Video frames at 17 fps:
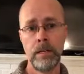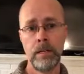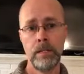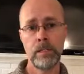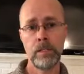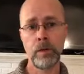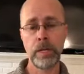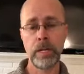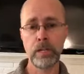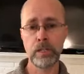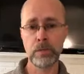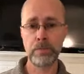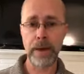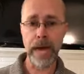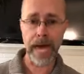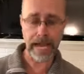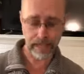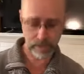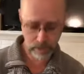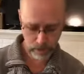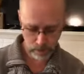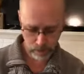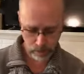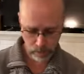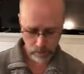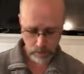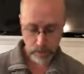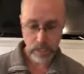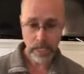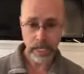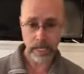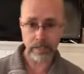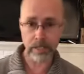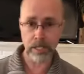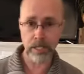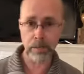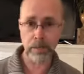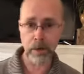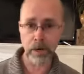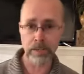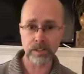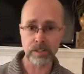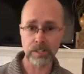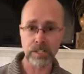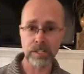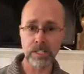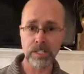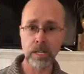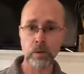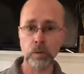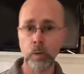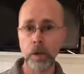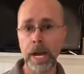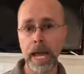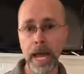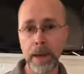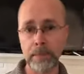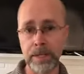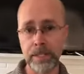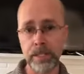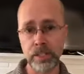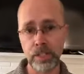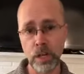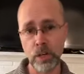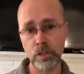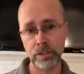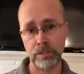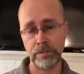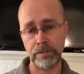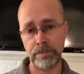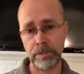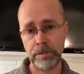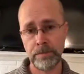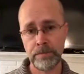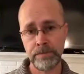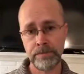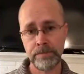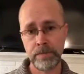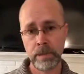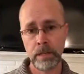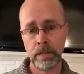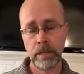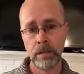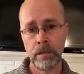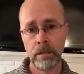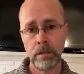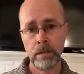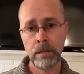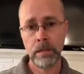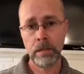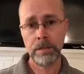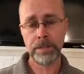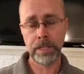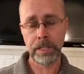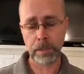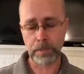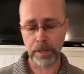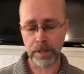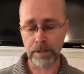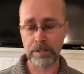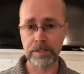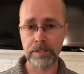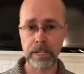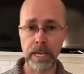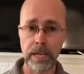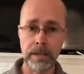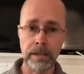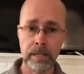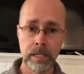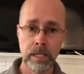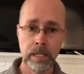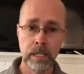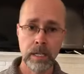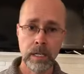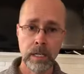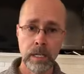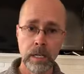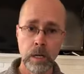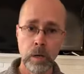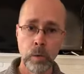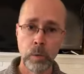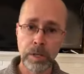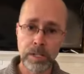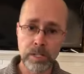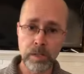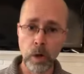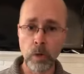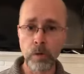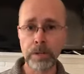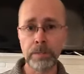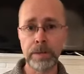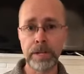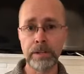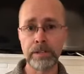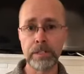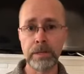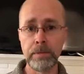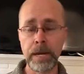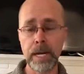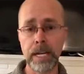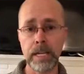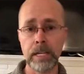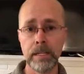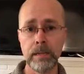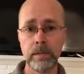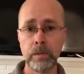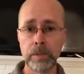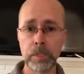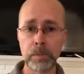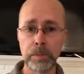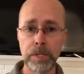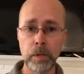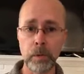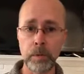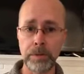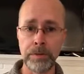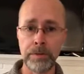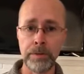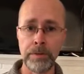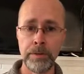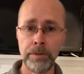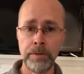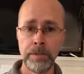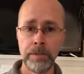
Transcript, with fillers: So he goes back to his other brothers and said, What happened to Joseph? The other brothers said, we sold him. Here's the money. We'll split it with you.